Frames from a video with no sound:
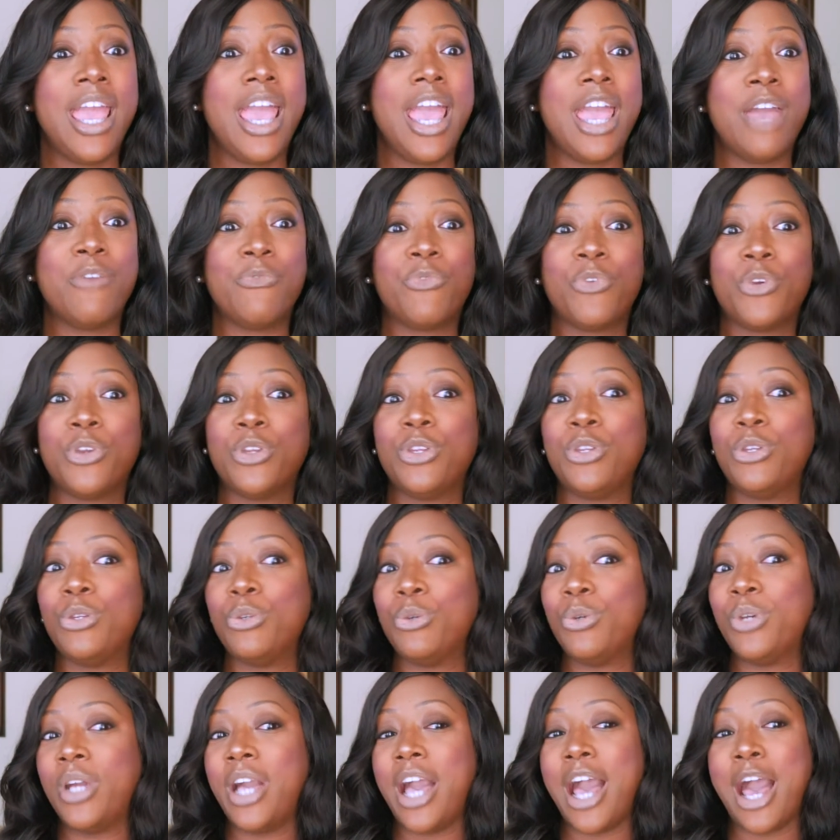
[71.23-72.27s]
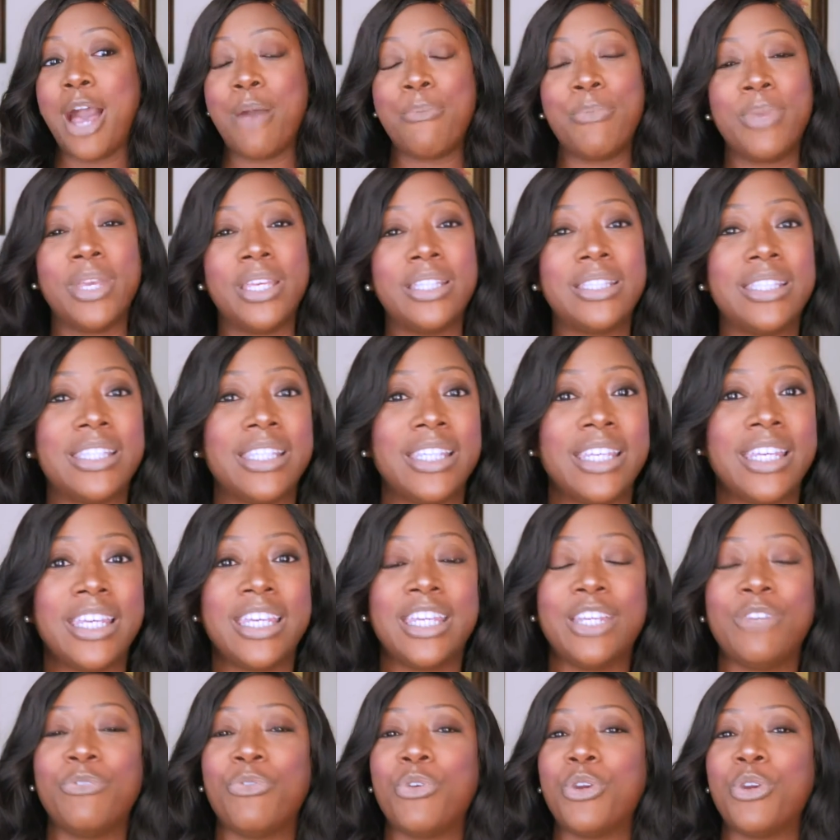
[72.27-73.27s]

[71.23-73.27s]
and for you commenting,